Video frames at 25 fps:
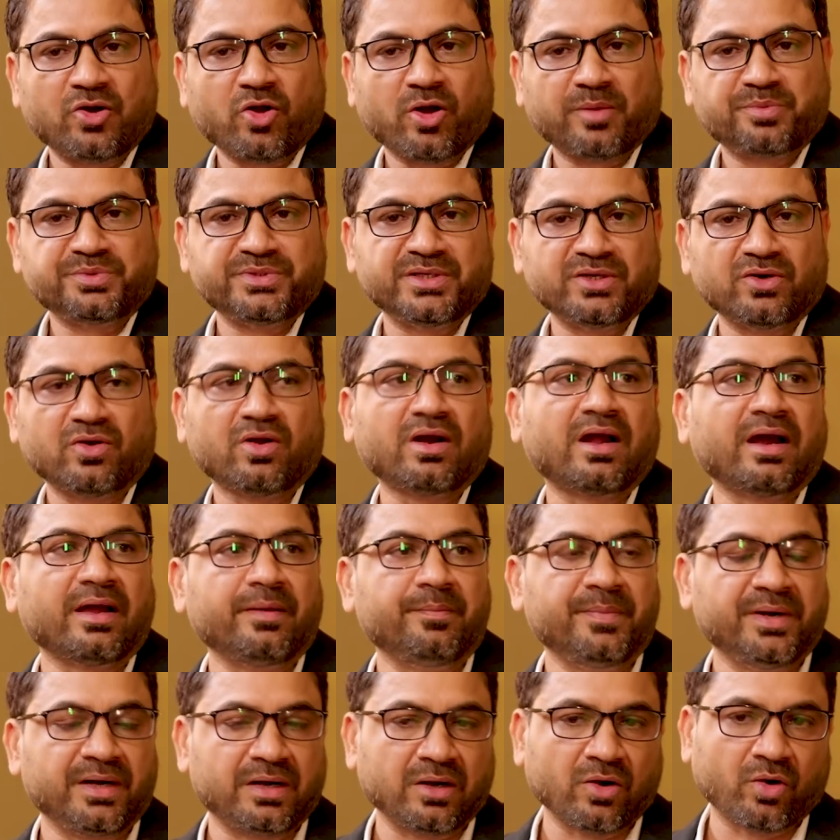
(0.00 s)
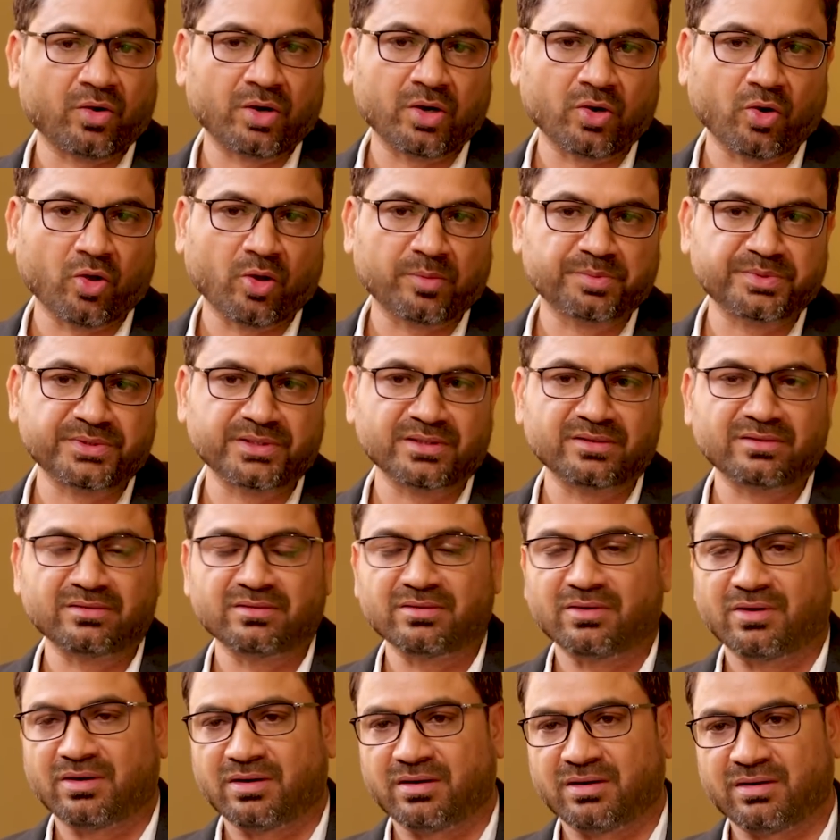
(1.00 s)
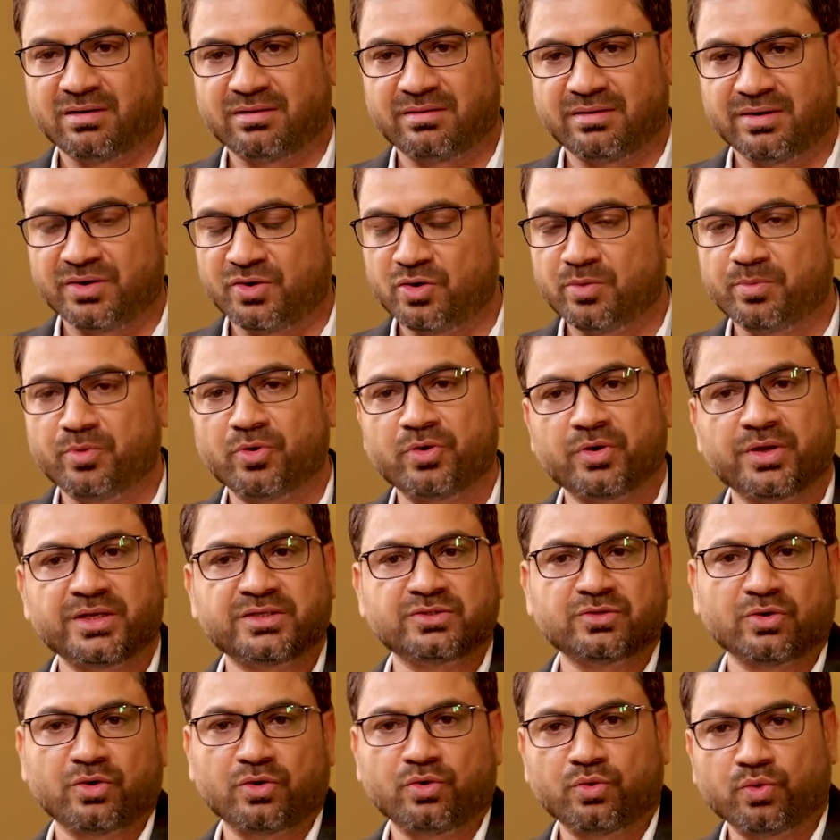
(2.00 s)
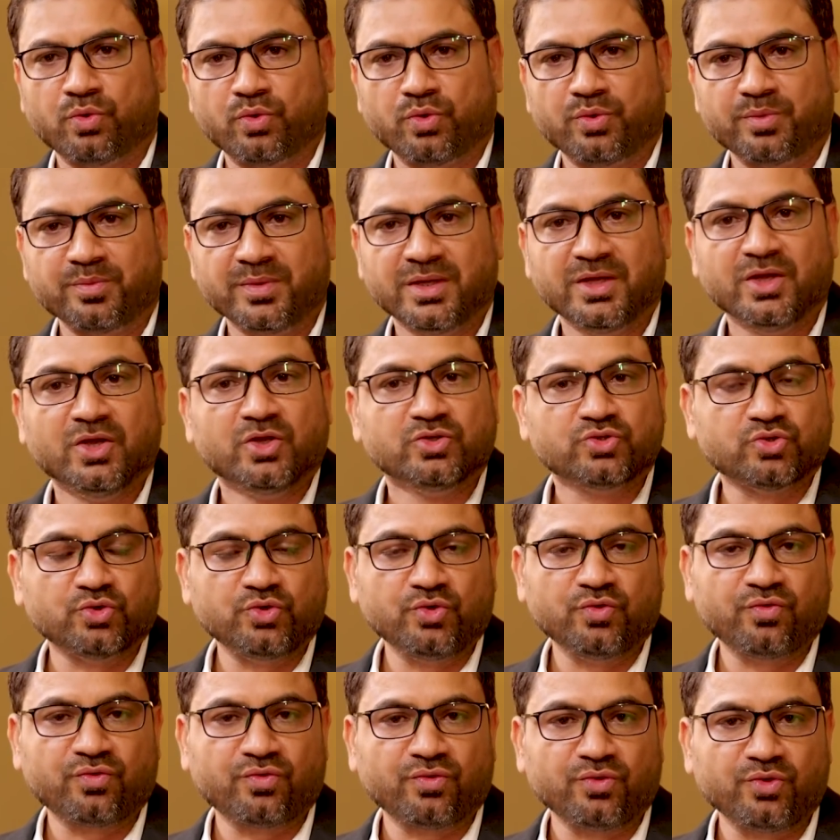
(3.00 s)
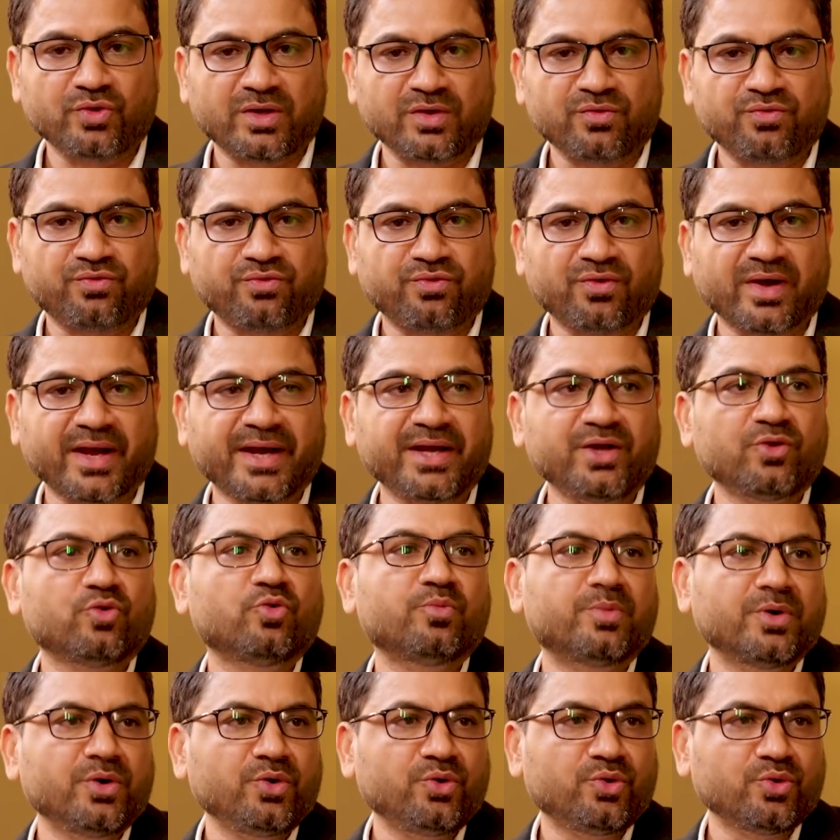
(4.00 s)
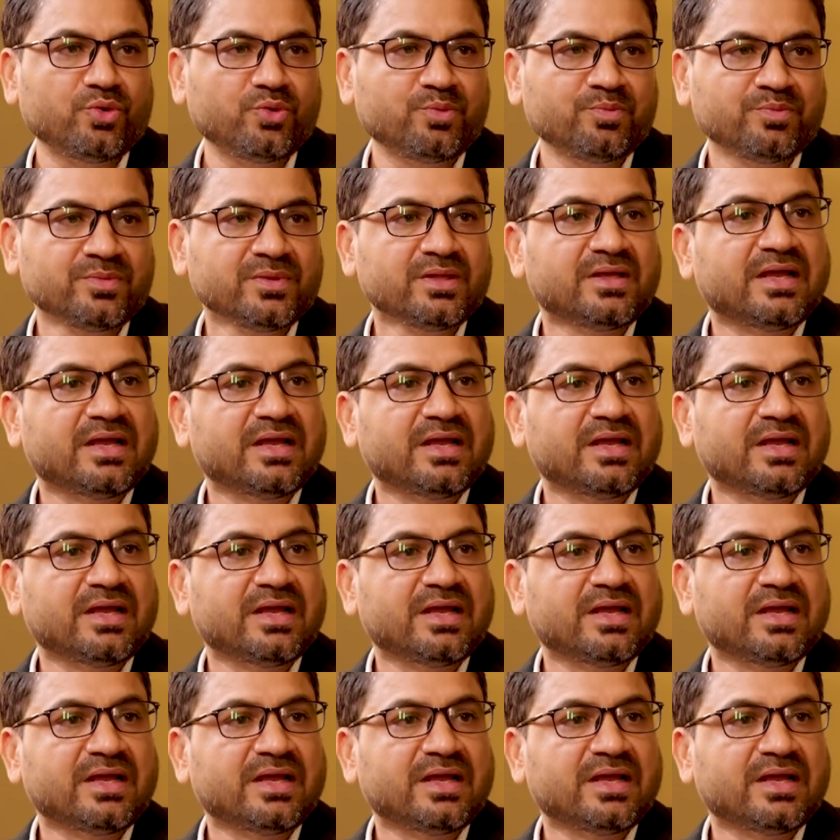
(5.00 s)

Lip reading: adoption or hybrid cloud adoption or robotics or drone, so you can find Ubuntu